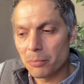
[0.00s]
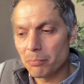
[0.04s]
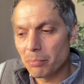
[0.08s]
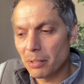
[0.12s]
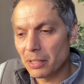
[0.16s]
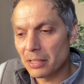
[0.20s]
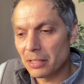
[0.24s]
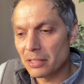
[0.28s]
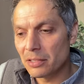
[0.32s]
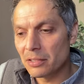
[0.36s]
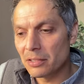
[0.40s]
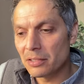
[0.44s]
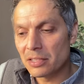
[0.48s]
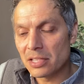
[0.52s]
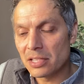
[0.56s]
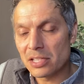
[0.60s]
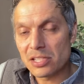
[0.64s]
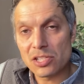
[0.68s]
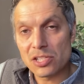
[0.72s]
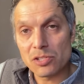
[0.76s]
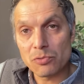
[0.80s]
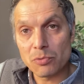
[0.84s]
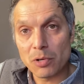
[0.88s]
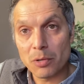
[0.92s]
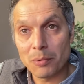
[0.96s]
but
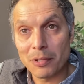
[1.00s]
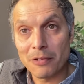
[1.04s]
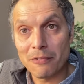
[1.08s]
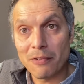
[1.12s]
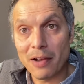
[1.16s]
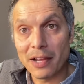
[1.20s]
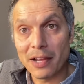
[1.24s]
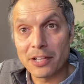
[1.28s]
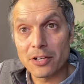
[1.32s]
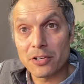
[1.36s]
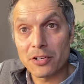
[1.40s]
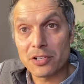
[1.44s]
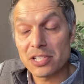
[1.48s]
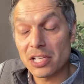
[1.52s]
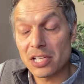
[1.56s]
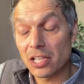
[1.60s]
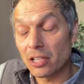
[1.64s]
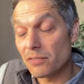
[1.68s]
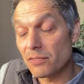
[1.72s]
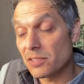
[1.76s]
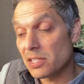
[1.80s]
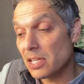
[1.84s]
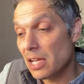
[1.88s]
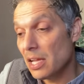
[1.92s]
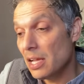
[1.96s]
this is where we find
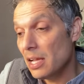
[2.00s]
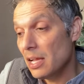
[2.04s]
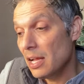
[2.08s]
ourselves.